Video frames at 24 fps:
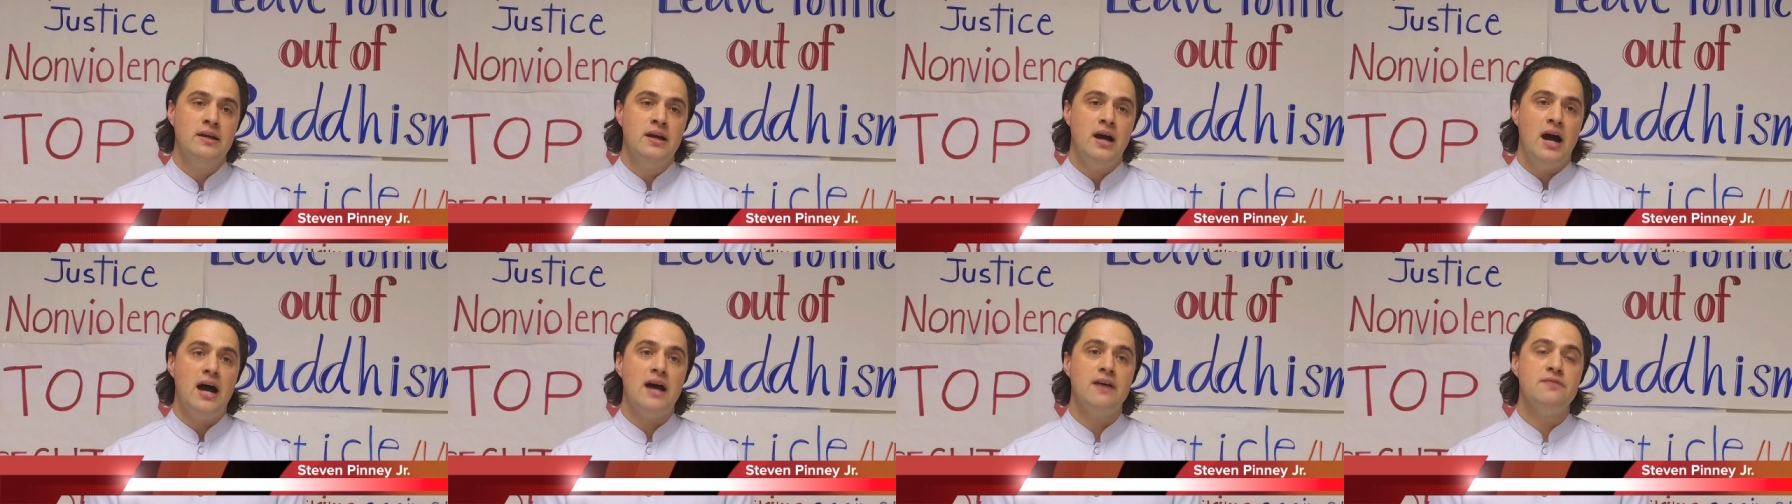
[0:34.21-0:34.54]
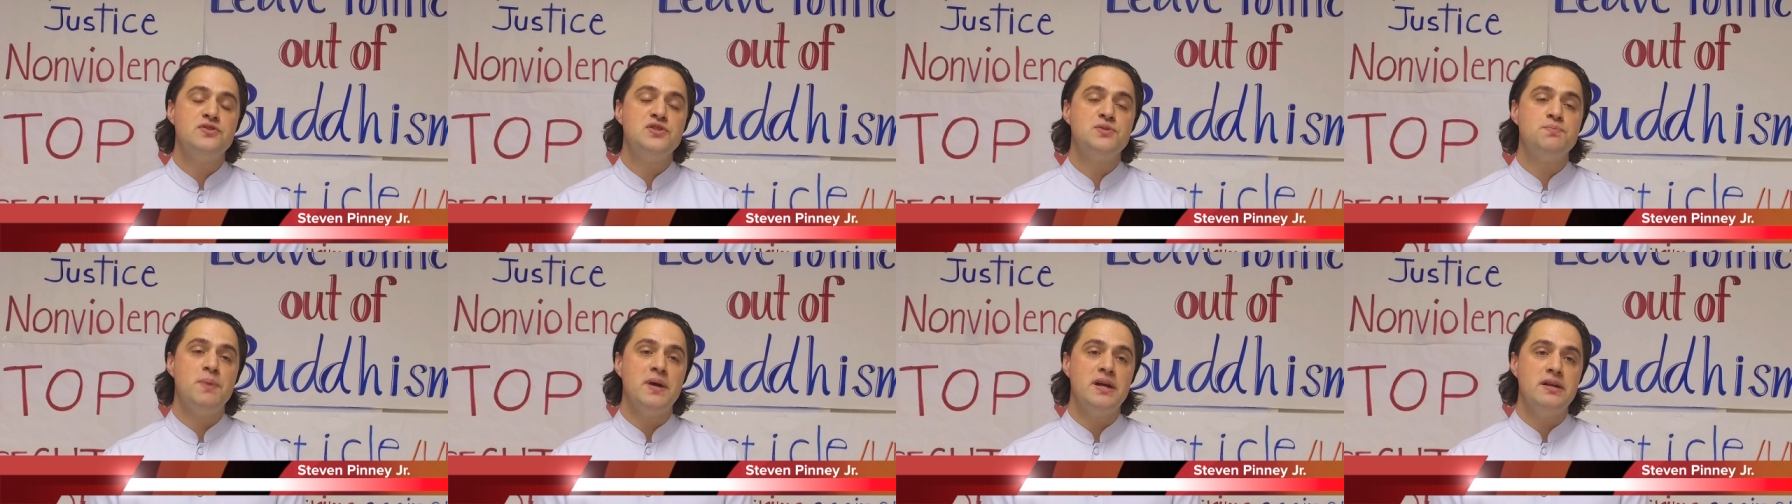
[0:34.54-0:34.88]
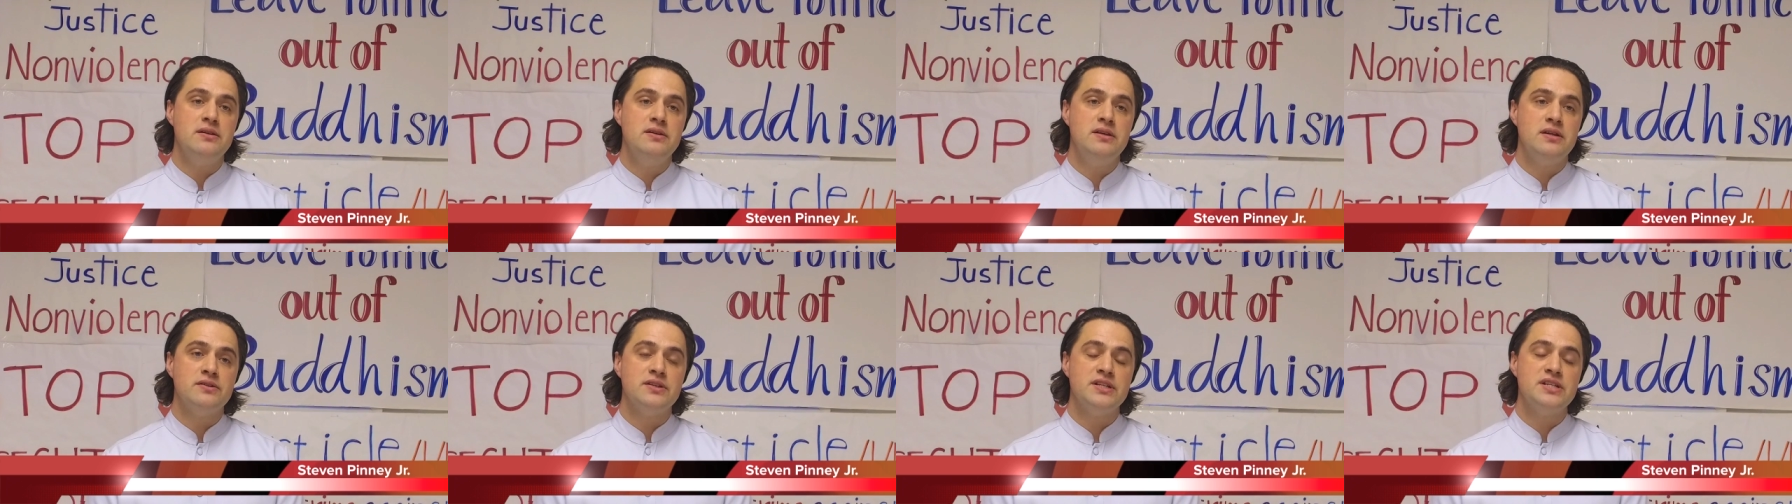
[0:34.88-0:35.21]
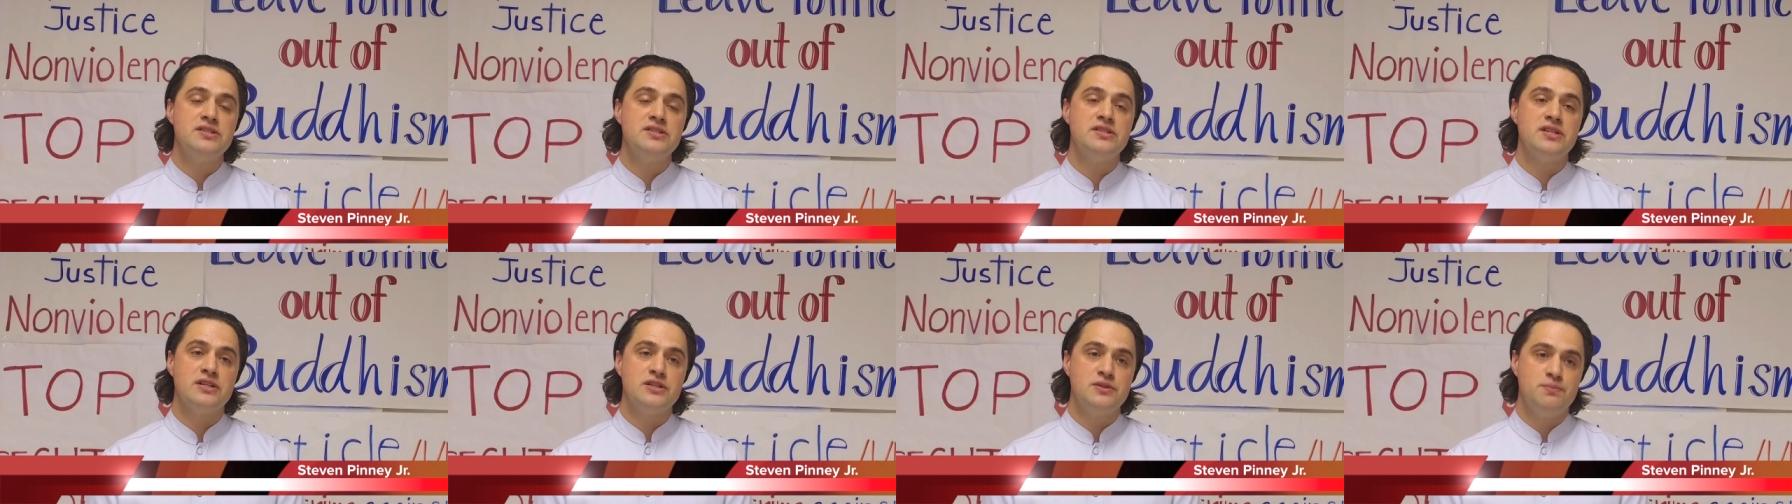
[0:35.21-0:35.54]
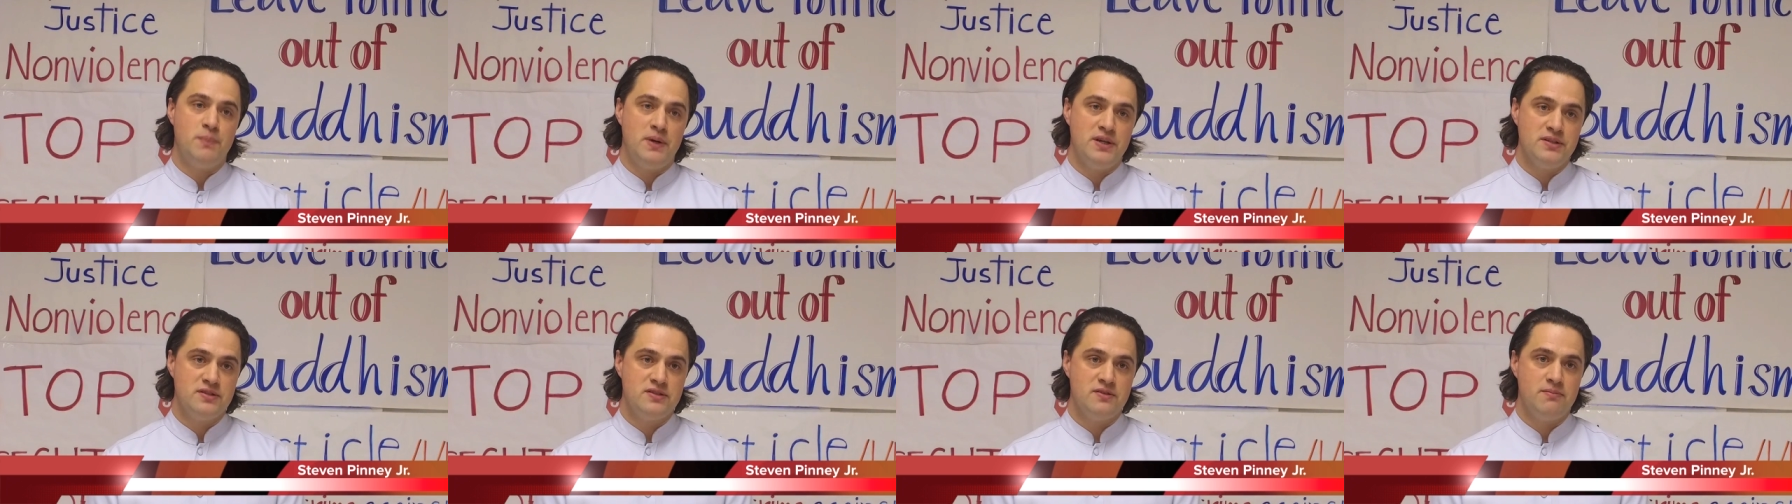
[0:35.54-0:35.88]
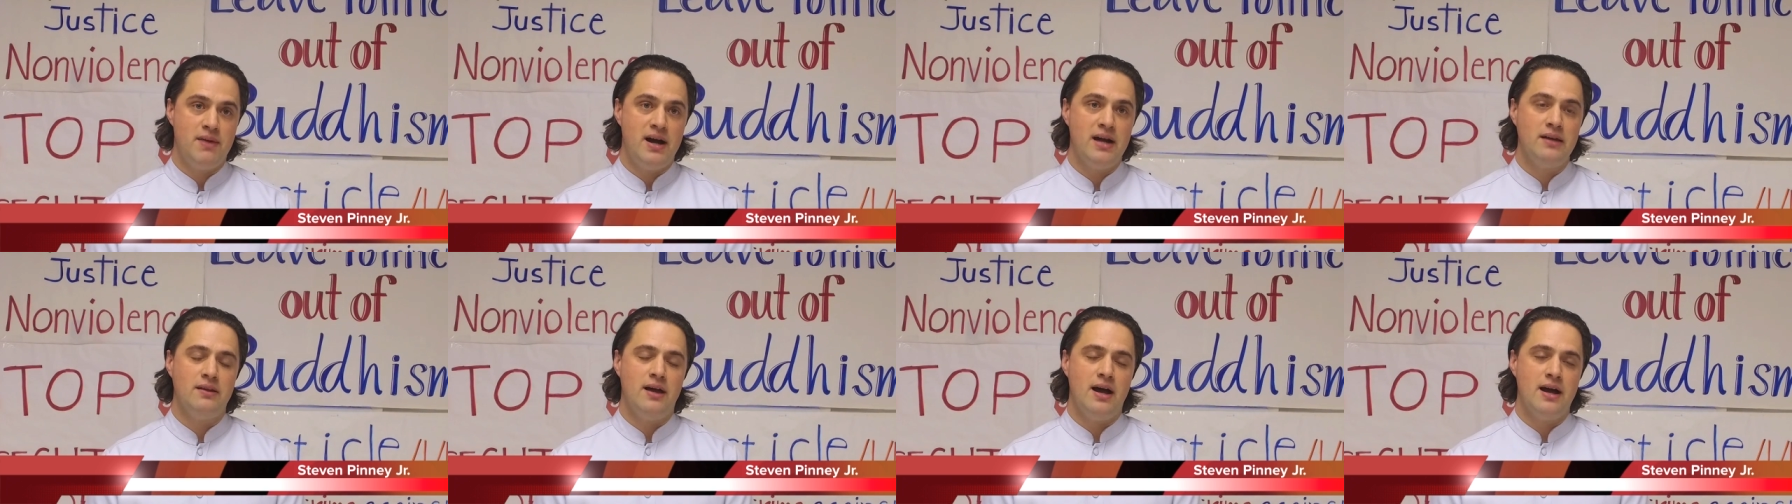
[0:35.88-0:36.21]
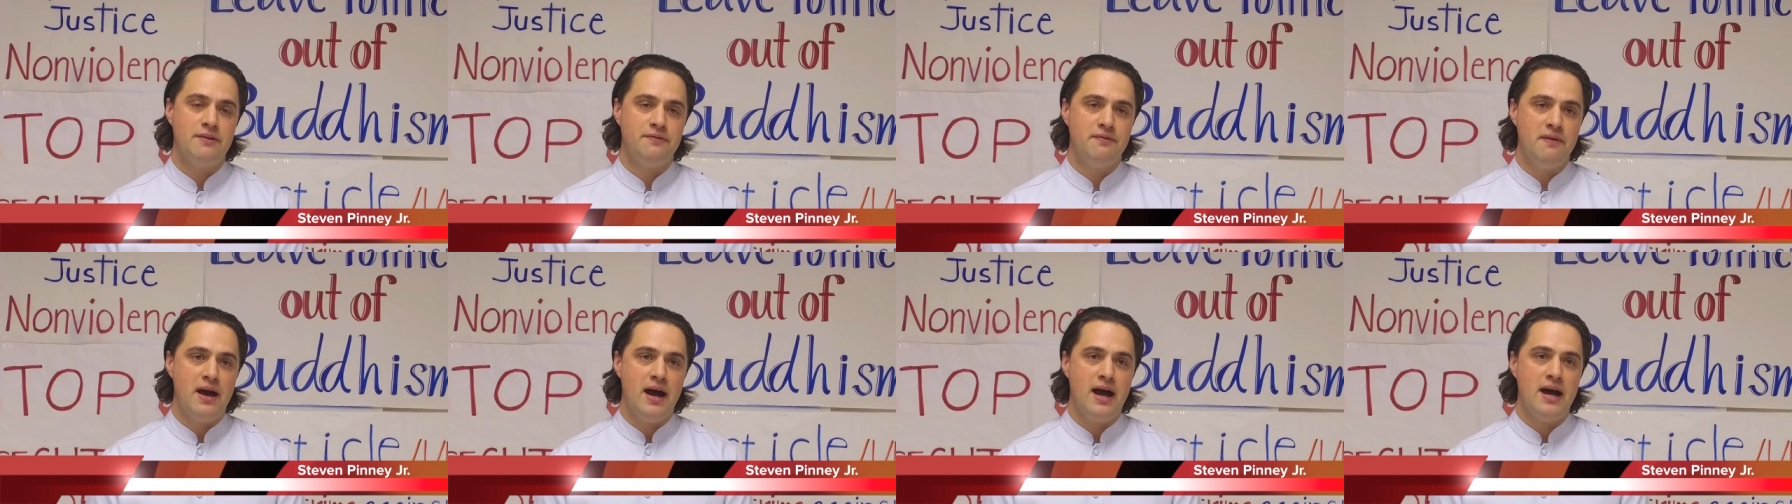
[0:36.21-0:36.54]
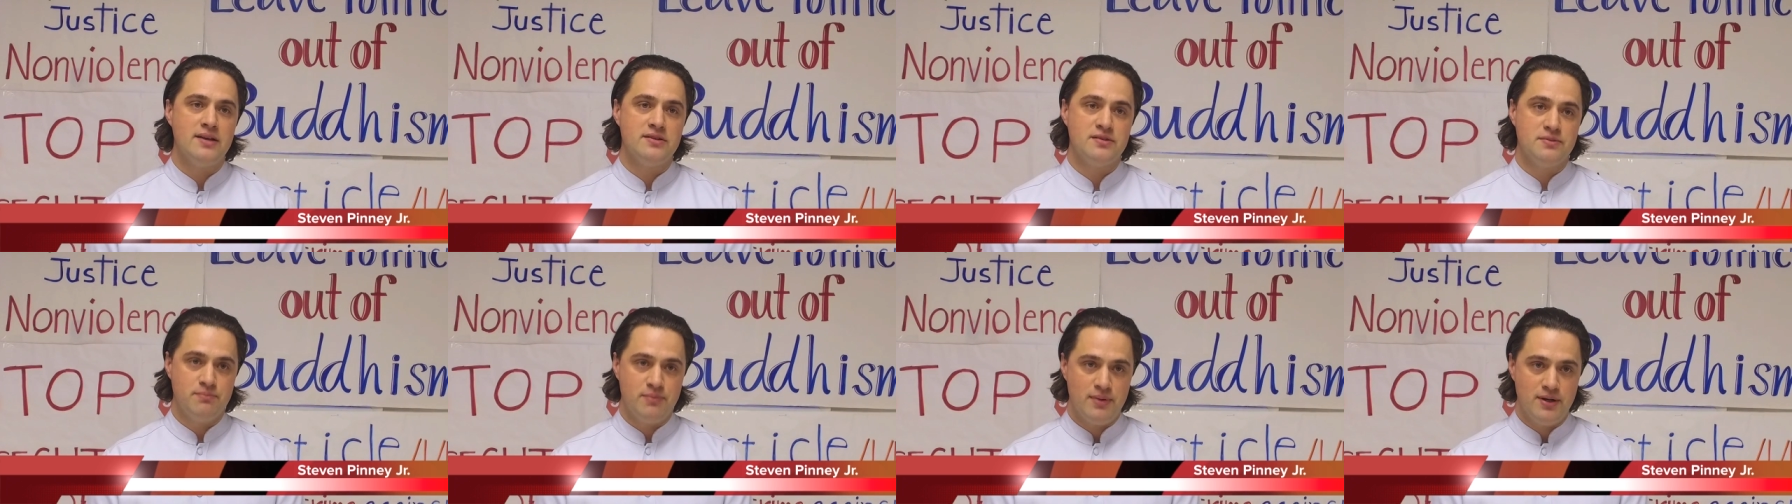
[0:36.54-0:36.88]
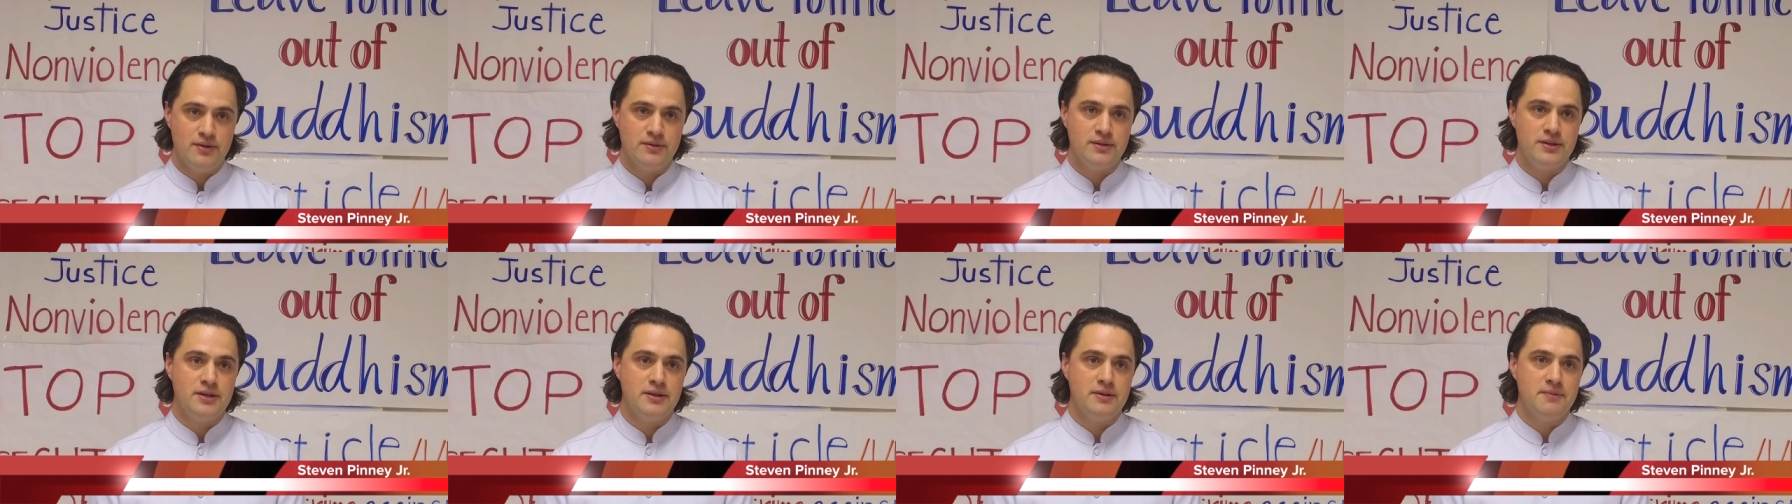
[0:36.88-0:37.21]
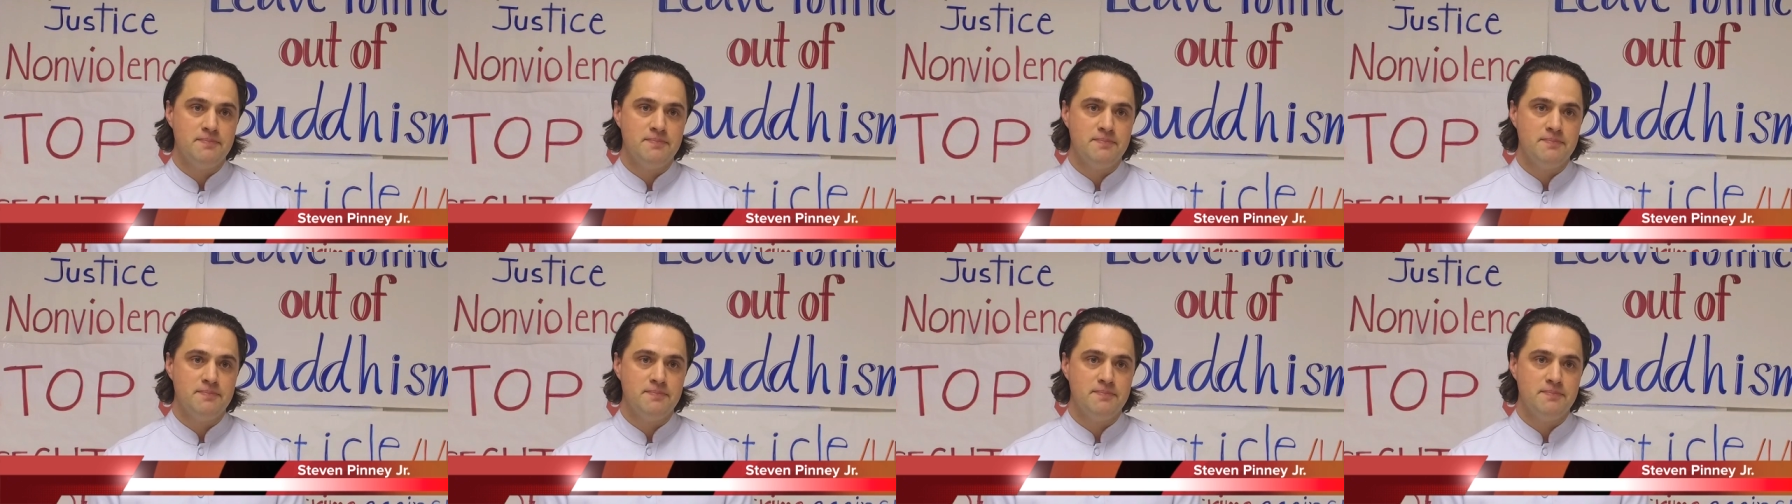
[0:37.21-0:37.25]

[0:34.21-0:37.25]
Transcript: I have spent nearly 6 months of my life as a monk.